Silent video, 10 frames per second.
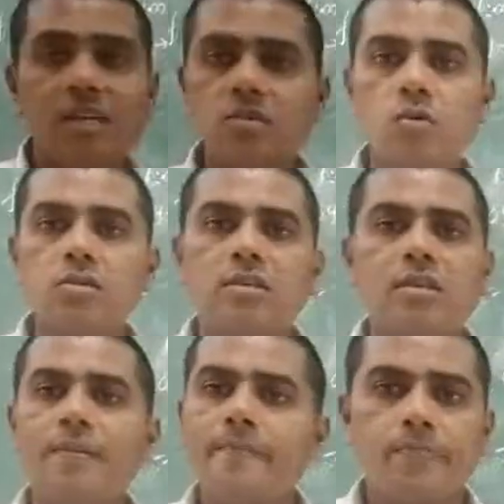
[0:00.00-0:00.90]
these notes in
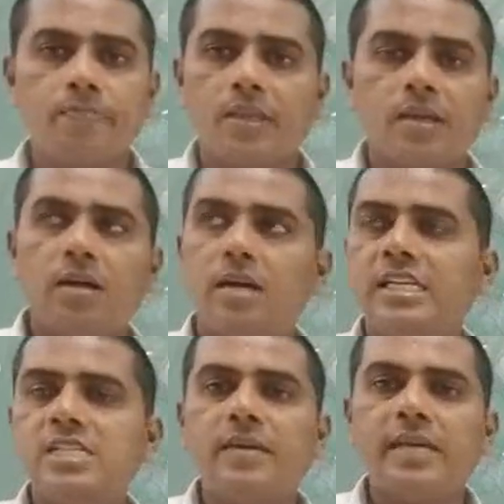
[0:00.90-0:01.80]
the
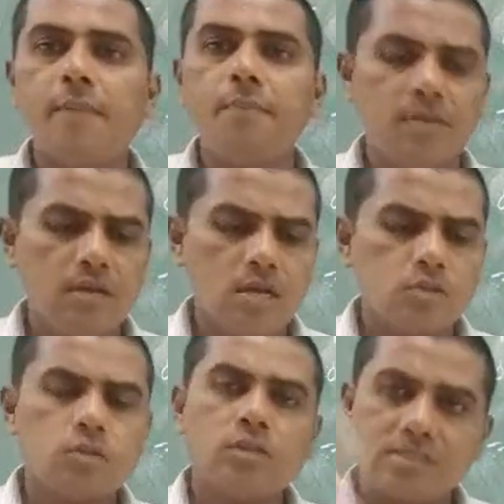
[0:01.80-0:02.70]
teachment app
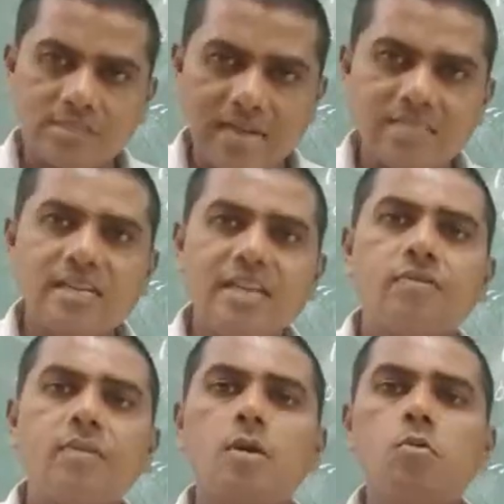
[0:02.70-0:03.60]
so that start studying
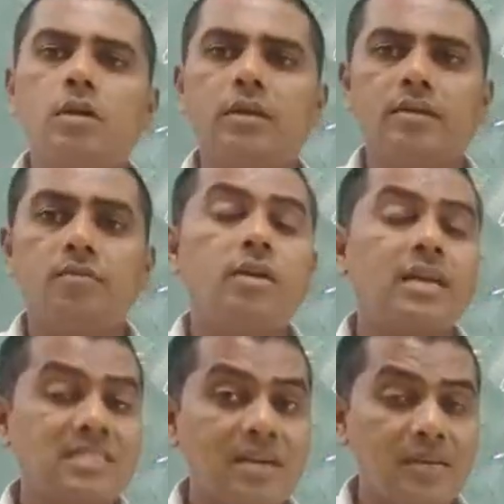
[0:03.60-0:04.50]
from now only. For
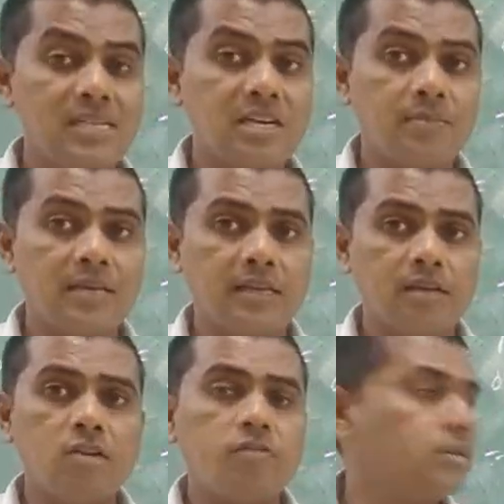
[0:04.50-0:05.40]
examination I'm telling,
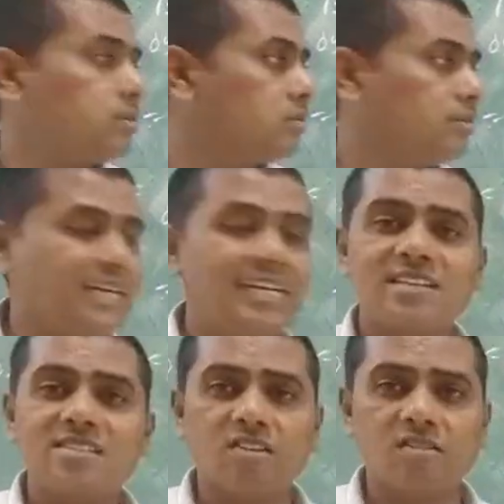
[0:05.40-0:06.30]
not for
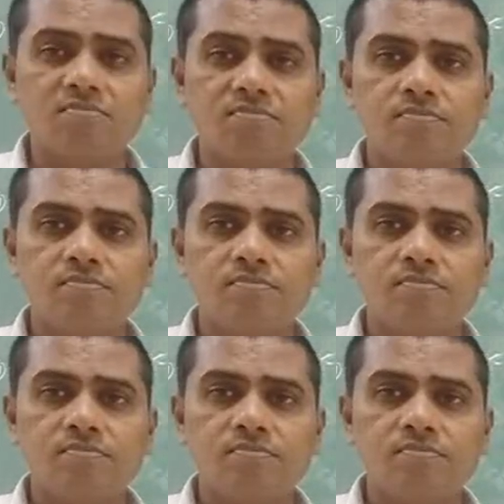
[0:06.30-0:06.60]
internals and all.